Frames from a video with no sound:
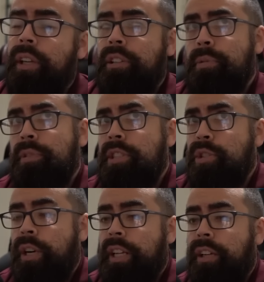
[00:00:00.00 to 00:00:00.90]
You're supposed to
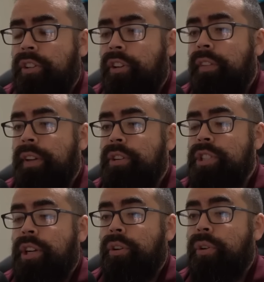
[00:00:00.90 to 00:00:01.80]
try to get a ton of
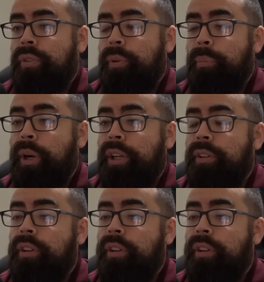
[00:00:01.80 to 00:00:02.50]
energy on all of your Mon